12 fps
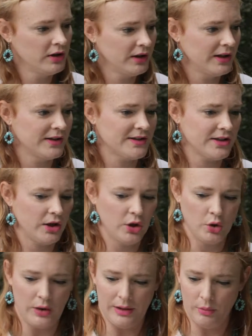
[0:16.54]
And
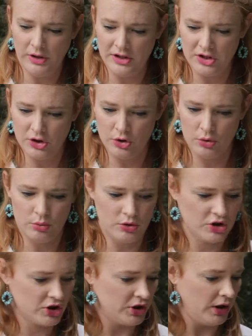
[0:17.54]
so I wanted to
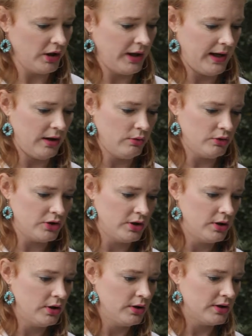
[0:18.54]
start out
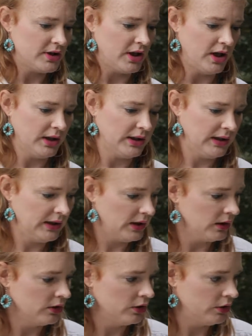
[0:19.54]

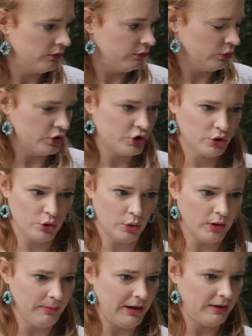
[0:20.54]
talking for a
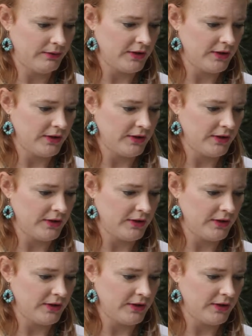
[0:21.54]
short amount of